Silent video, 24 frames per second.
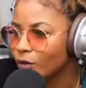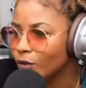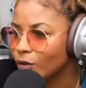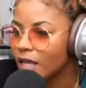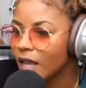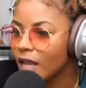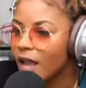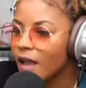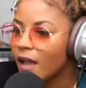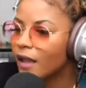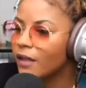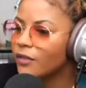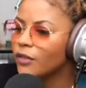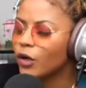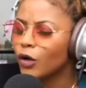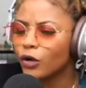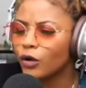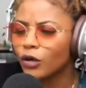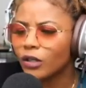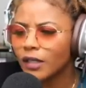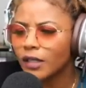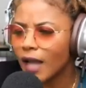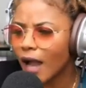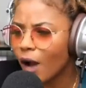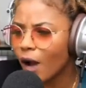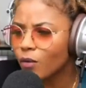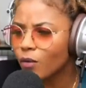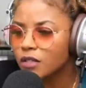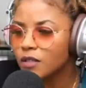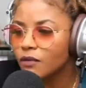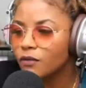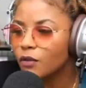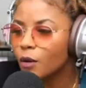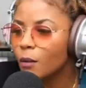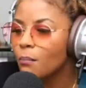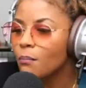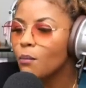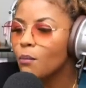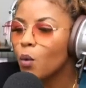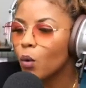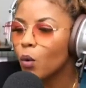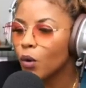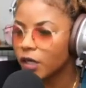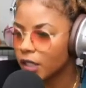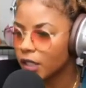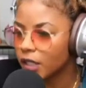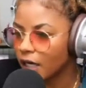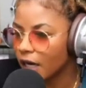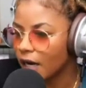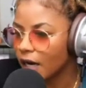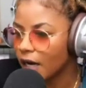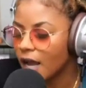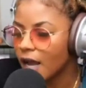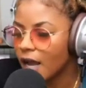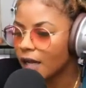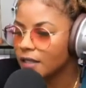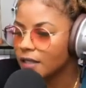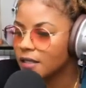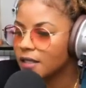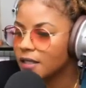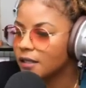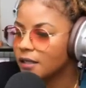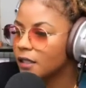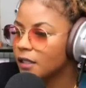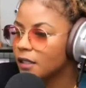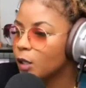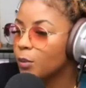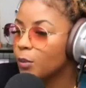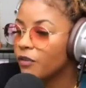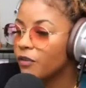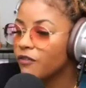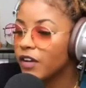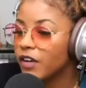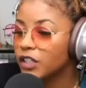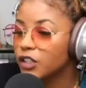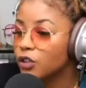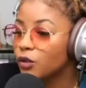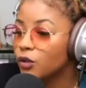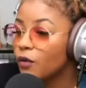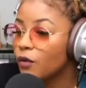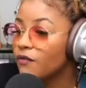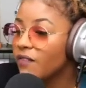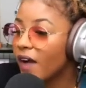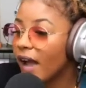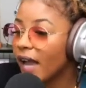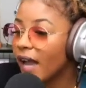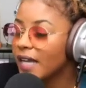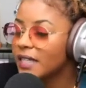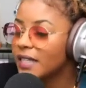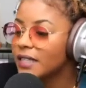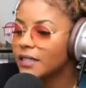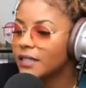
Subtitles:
in the early hours of the morning, attended a professional fight, and sang